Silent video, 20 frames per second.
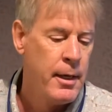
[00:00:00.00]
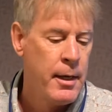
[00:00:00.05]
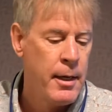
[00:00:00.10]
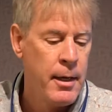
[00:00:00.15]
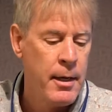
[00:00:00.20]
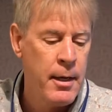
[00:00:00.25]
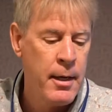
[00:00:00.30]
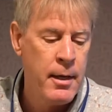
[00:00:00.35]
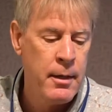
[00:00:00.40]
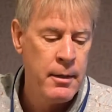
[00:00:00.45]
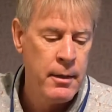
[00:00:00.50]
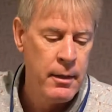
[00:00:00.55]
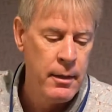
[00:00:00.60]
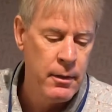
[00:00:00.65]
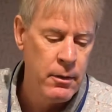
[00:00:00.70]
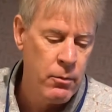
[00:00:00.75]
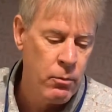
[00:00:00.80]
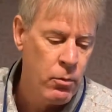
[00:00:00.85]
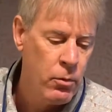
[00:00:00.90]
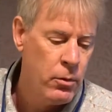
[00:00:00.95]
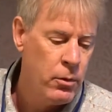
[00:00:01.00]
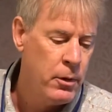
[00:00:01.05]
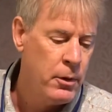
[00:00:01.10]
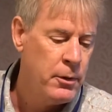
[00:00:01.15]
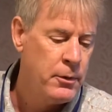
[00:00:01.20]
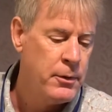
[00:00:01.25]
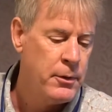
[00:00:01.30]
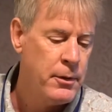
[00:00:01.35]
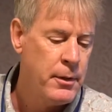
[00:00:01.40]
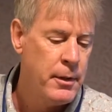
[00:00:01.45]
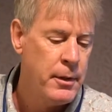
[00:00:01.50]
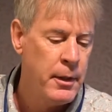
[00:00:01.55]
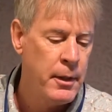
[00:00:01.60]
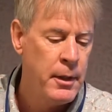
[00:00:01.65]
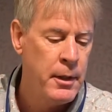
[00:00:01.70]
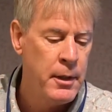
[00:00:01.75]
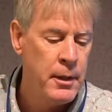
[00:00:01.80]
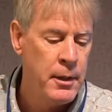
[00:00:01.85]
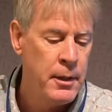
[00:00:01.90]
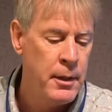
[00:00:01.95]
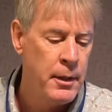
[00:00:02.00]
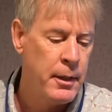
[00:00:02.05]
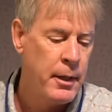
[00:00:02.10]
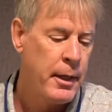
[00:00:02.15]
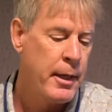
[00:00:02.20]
And in the rules, the